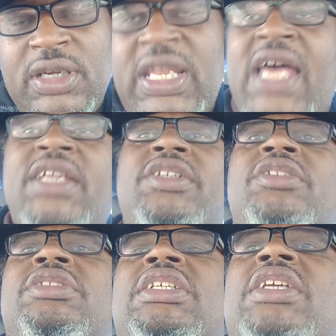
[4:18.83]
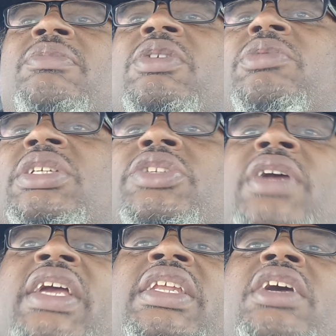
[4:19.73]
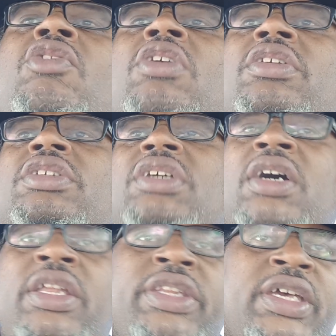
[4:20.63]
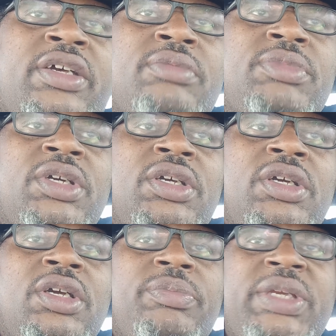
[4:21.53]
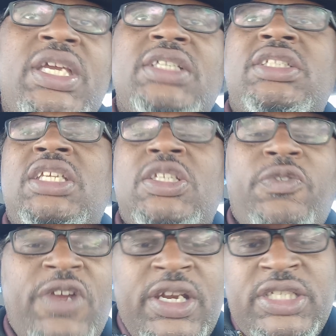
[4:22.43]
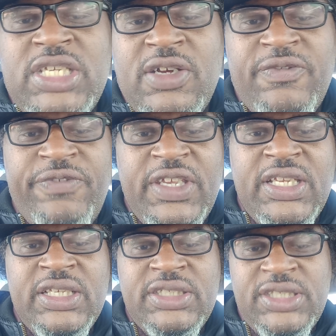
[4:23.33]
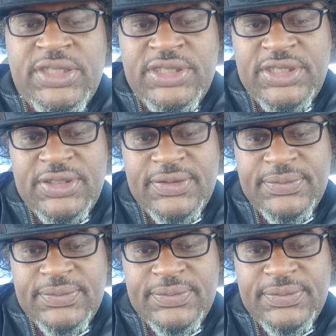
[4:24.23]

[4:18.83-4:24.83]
A lot of dudes end up with restraining orders on them because of these fairy tale Felixes.